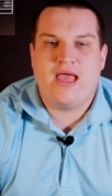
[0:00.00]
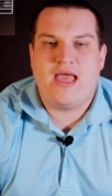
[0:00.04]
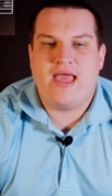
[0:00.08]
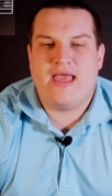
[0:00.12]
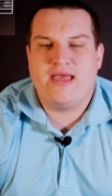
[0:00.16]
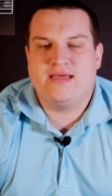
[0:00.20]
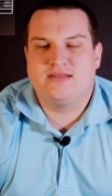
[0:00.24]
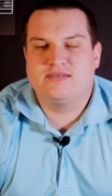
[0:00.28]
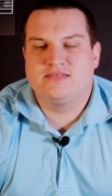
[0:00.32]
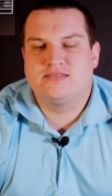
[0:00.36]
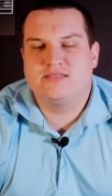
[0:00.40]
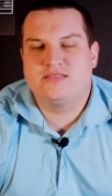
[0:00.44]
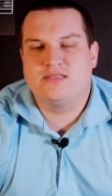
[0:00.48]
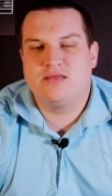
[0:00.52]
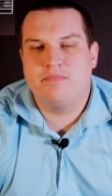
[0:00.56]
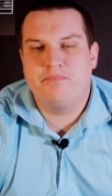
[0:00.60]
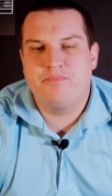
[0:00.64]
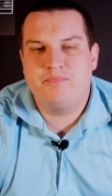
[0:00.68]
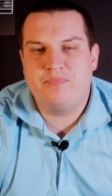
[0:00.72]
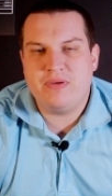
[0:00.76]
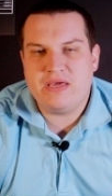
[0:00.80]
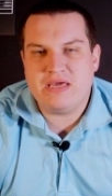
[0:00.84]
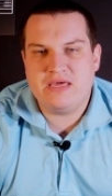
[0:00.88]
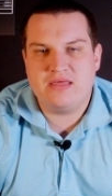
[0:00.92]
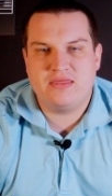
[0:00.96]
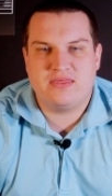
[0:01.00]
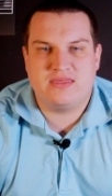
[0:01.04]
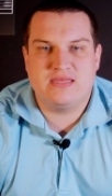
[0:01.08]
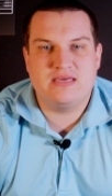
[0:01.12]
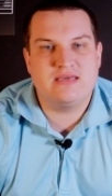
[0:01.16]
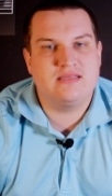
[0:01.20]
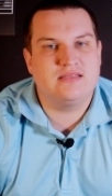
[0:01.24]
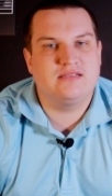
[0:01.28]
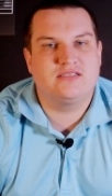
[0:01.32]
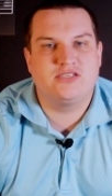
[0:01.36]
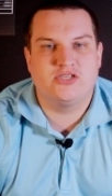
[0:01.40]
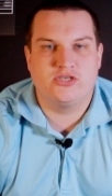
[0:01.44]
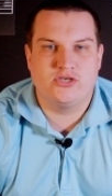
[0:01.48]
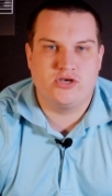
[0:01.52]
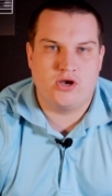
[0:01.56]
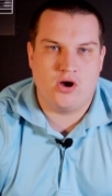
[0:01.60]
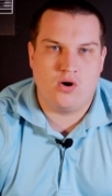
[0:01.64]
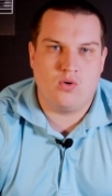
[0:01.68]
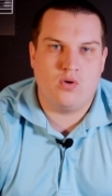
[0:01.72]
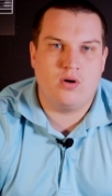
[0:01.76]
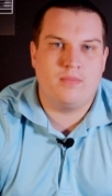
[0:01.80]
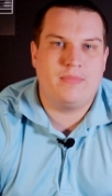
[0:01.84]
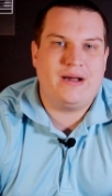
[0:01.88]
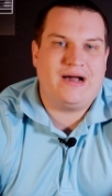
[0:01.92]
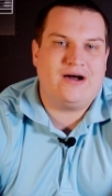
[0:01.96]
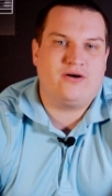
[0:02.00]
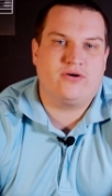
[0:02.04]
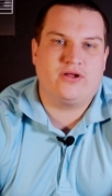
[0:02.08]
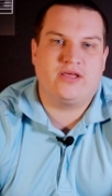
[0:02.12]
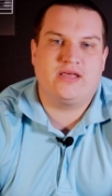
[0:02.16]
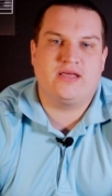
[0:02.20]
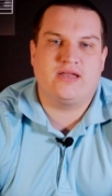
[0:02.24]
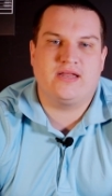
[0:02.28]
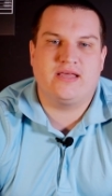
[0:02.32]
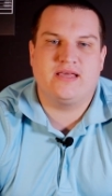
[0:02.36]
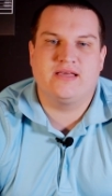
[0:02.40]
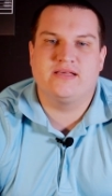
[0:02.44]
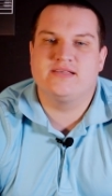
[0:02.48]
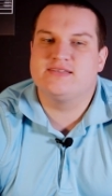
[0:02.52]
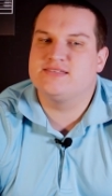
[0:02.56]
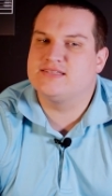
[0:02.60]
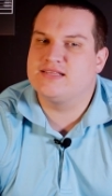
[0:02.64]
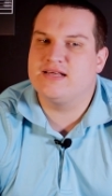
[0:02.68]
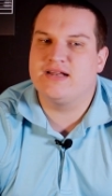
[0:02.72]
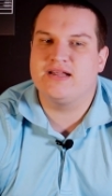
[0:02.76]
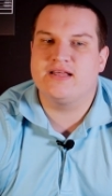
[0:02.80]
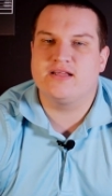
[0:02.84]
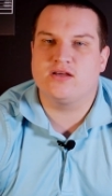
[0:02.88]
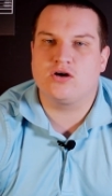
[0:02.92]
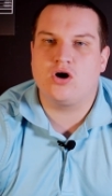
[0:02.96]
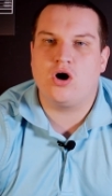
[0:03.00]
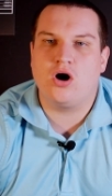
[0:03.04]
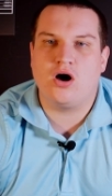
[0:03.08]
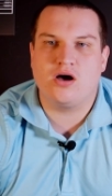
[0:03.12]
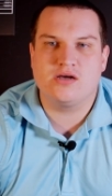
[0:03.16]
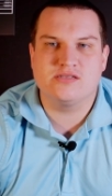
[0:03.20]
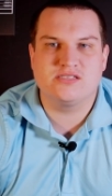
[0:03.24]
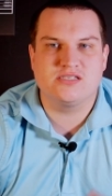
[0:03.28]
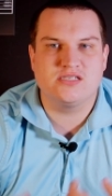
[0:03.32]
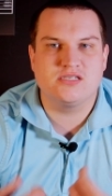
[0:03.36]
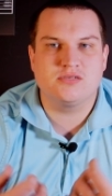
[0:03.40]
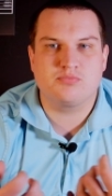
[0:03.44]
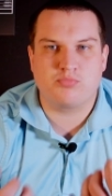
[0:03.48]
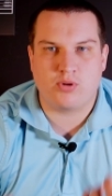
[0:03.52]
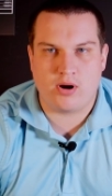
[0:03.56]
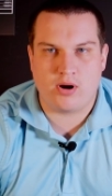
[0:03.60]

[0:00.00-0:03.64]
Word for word: And the big thing to know about it is that it causes